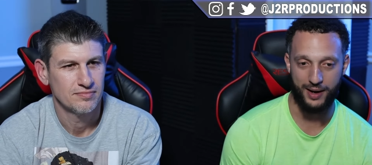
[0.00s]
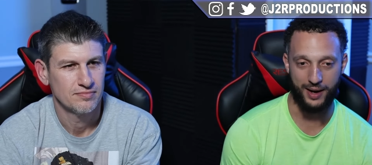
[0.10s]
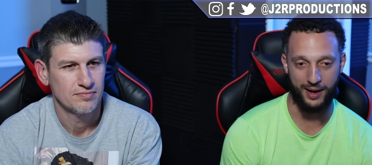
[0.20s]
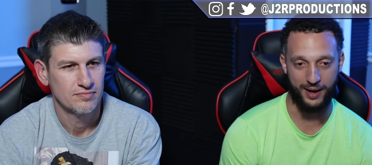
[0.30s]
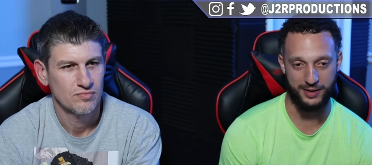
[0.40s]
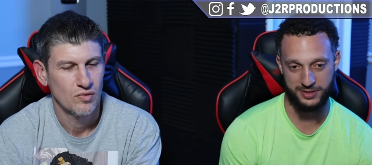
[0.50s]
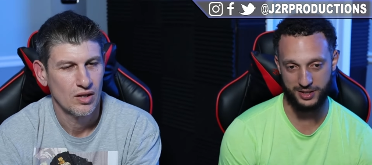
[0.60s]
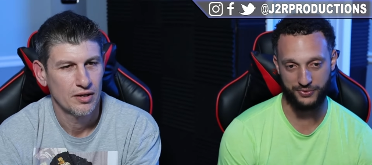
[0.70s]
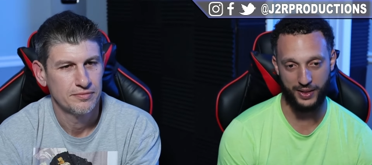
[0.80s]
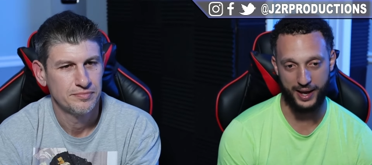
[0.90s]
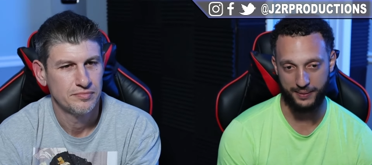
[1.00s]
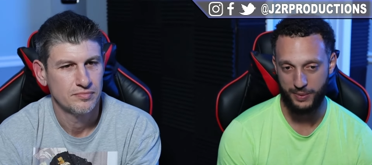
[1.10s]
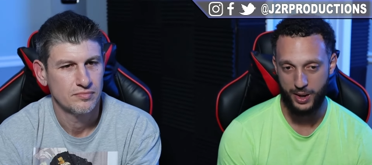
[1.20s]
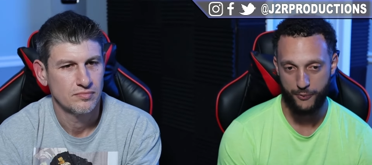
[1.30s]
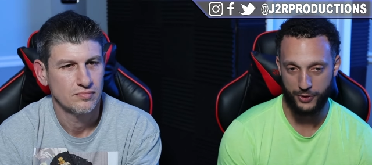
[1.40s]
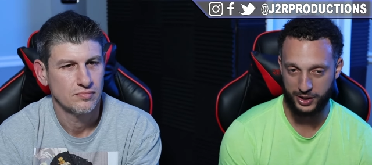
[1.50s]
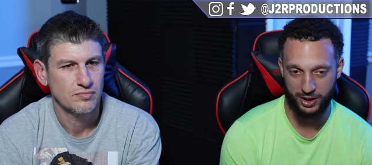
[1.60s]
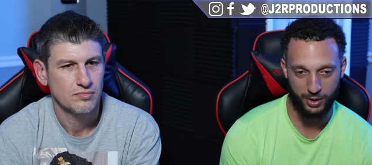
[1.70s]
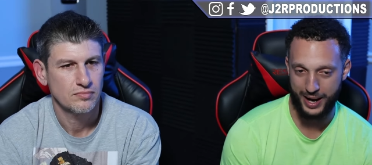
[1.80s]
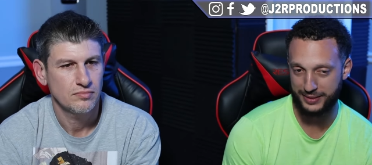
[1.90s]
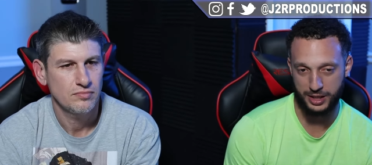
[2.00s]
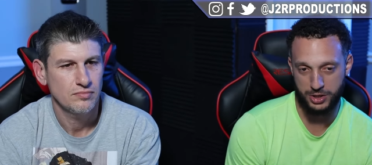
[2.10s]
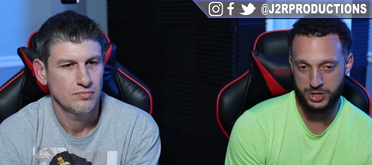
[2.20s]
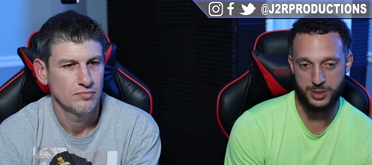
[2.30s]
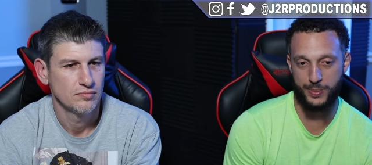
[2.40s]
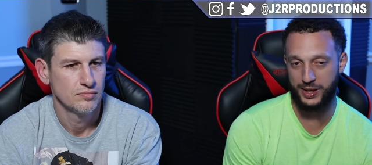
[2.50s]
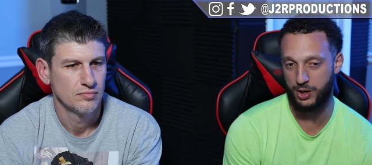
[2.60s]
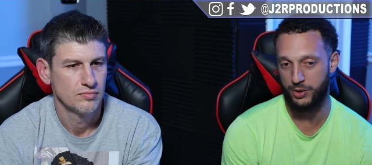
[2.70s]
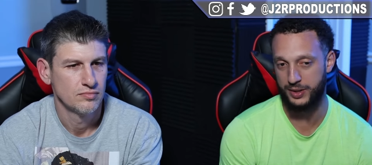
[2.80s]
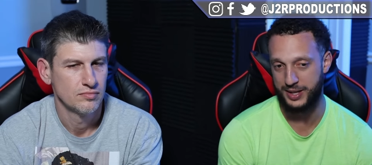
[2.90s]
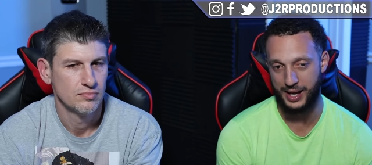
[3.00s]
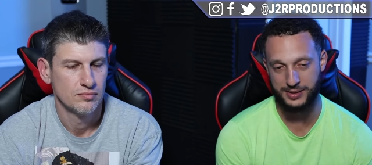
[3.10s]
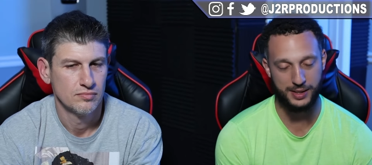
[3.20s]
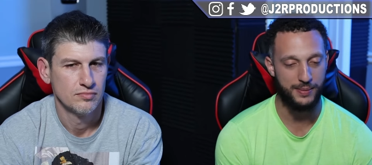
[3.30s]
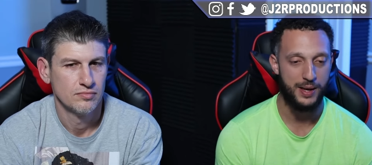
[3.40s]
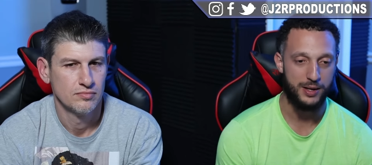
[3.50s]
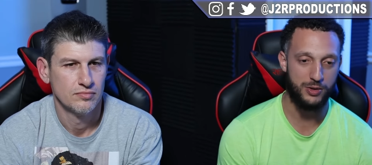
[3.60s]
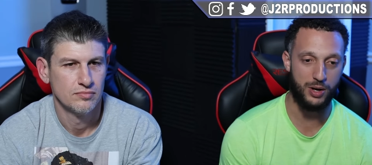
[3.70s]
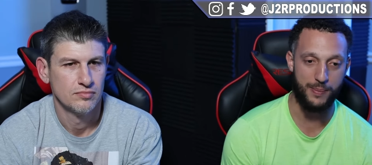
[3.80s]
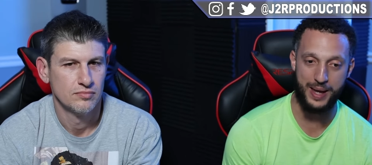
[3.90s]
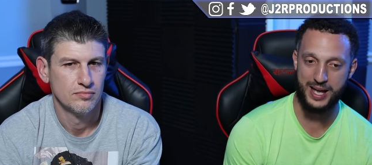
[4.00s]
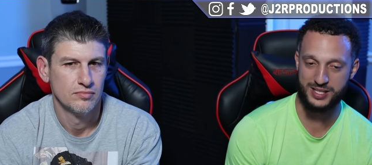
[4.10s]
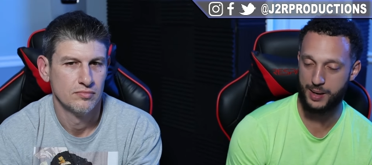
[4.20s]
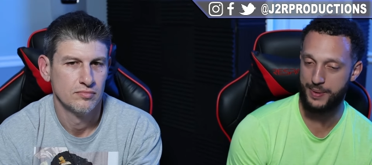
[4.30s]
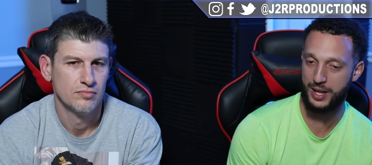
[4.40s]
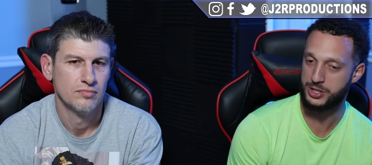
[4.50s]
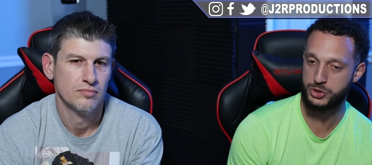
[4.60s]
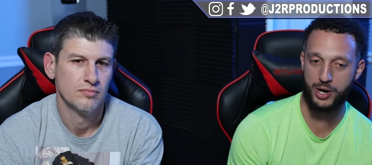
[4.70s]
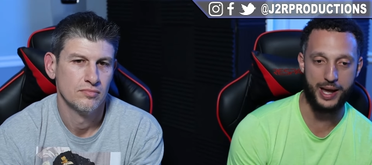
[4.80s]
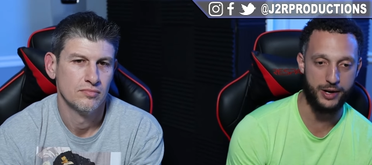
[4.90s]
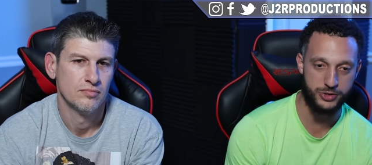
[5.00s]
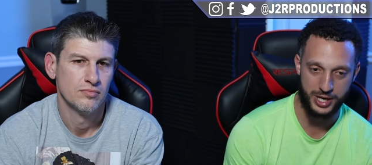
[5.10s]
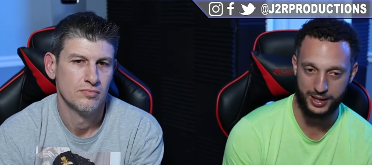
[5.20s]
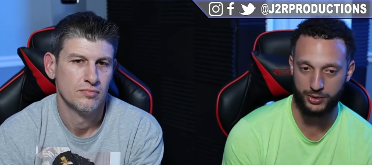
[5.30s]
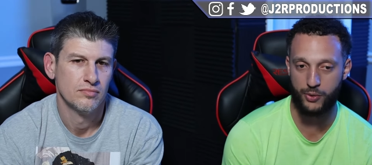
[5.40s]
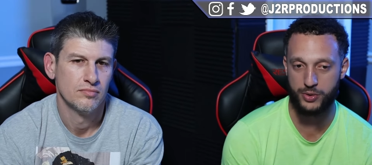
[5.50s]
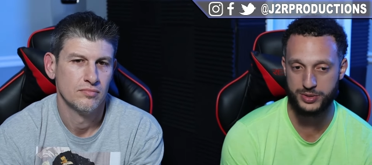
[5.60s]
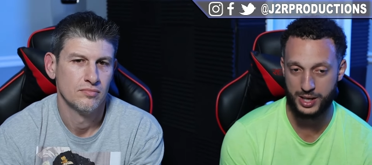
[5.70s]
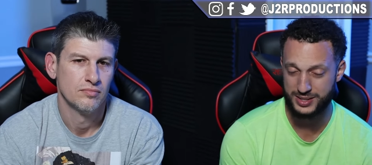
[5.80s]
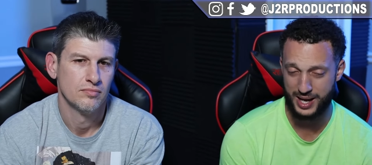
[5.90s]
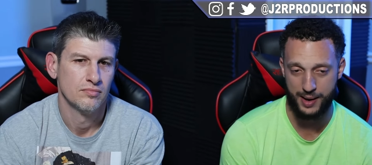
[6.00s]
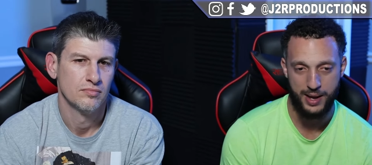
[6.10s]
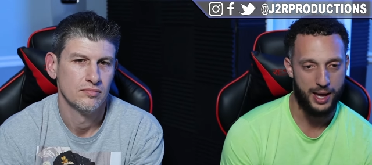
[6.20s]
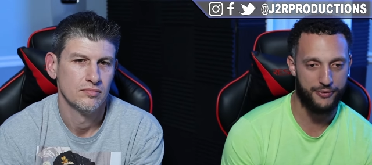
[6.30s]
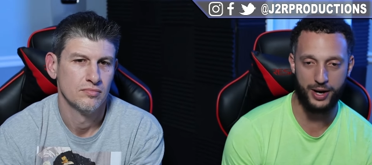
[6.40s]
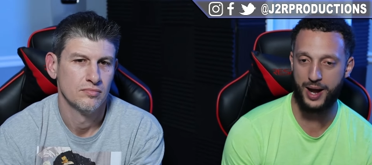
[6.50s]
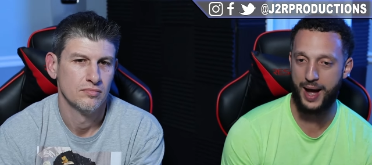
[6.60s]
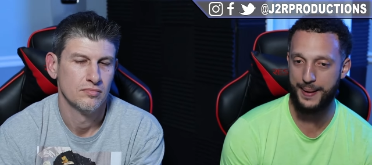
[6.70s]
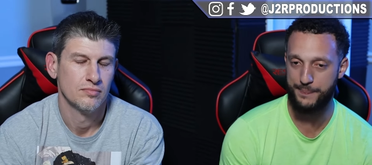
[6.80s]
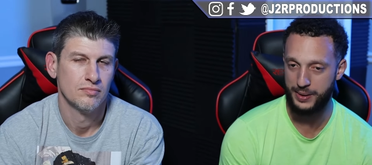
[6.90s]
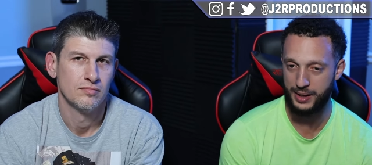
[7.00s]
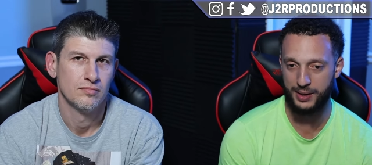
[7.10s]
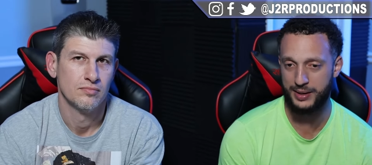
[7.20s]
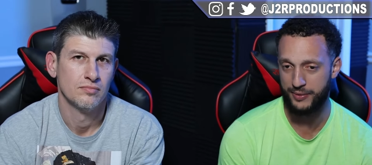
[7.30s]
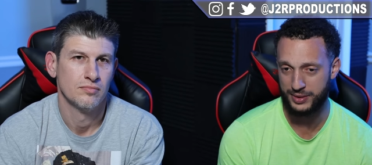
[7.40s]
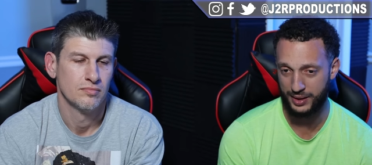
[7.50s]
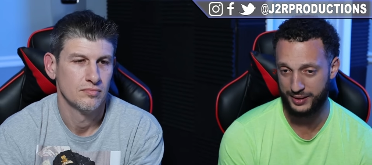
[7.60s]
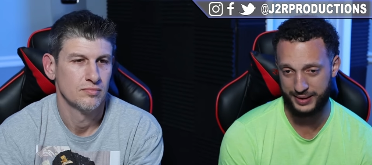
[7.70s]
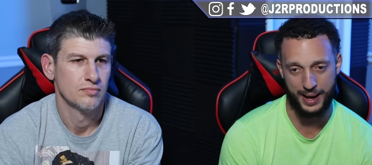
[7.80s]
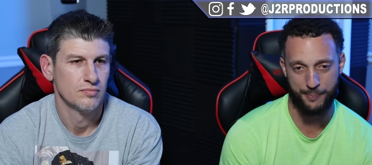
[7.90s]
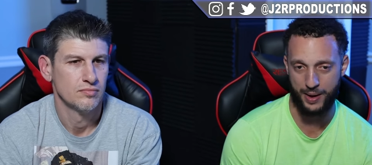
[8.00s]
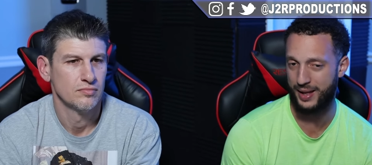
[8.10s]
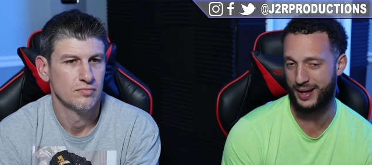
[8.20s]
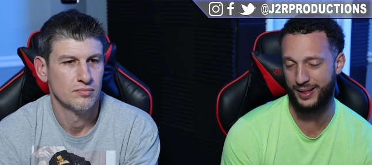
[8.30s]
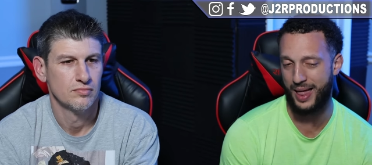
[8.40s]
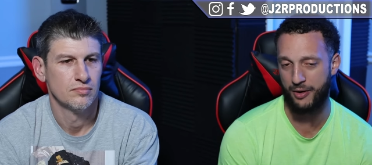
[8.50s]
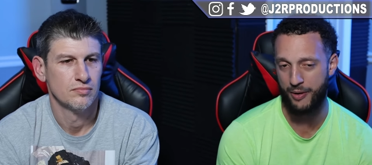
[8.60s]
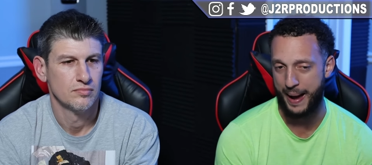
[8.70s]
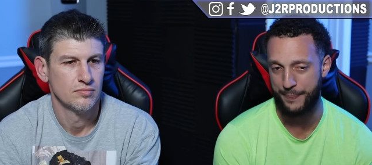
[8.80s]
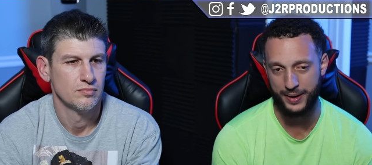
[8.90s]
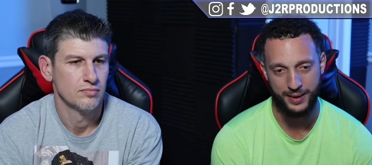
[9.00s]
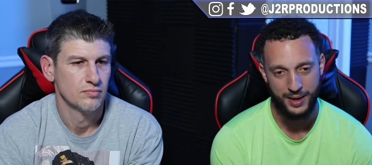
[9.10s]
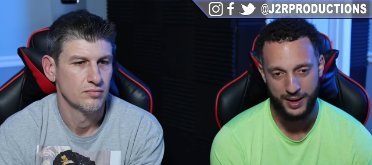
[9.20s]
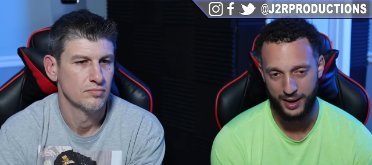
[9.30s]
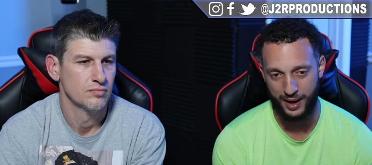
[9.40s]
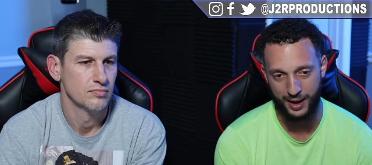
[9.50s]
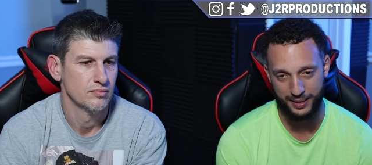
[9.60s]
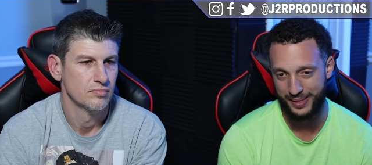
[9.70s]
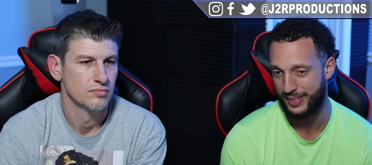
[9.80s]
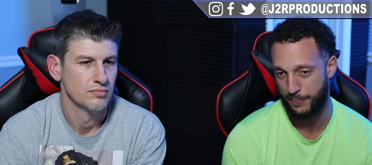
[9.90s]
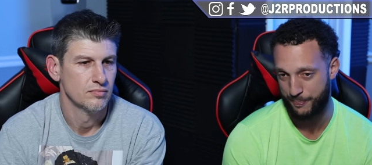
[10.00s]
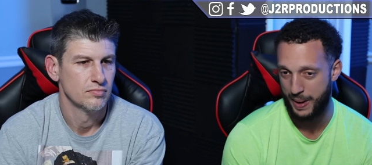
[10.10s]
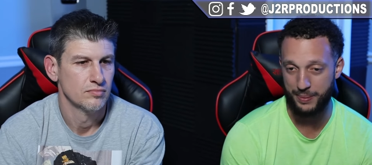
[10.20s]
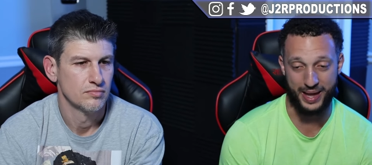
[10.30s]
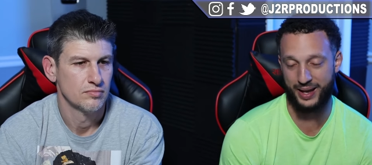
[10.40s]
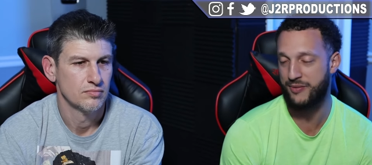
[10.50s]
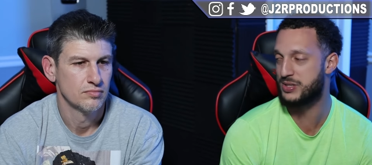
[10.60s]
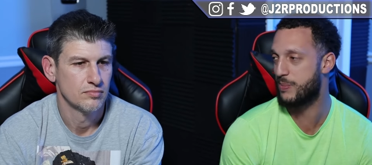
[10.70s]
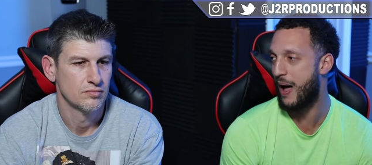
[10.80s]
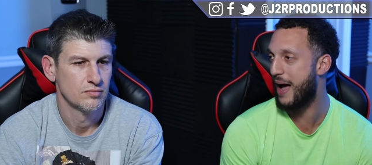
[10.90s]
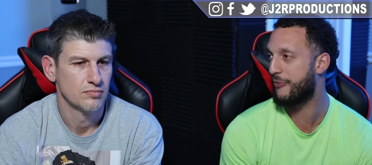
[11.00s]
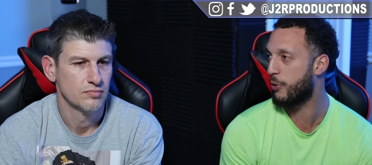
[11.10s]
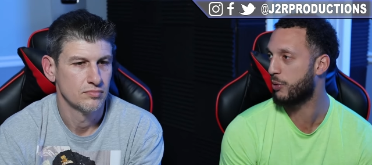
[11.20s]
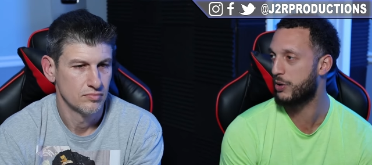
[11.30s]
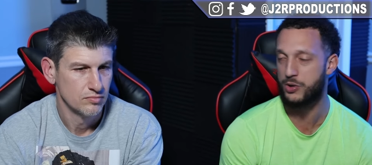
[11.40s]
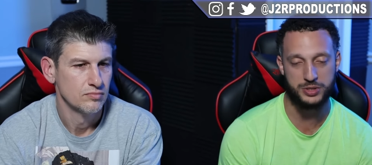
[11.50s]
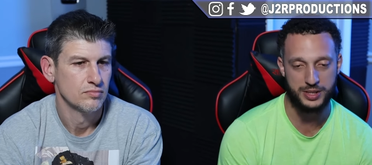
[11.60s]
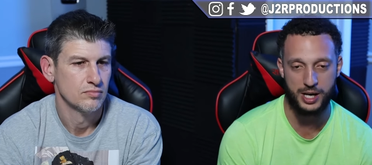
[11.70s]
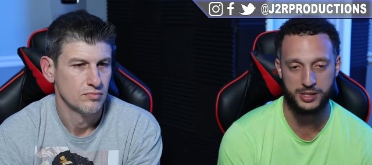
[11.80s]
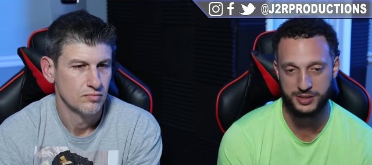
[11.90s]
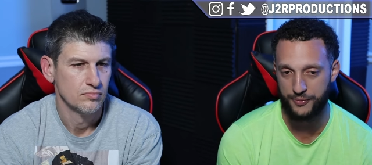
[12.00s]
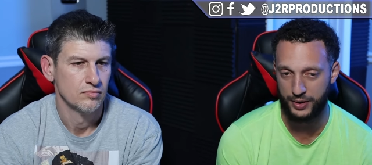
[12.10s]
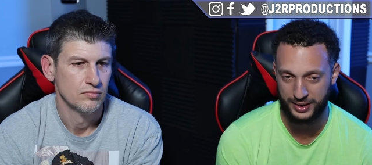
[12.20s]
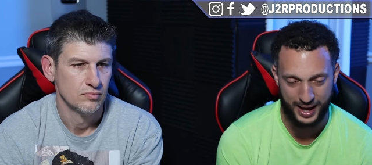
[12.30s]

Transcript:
Speaker 1: Uh, just for like for killing it. I think they're just gonna be killing the dancing. You know what I mean? It's gonna be like straight energetic the whole entire time. Very hype beat and everything like that. Probably like a lot of rapping. Uh, maybe like even some high vocal notes in there and stuff like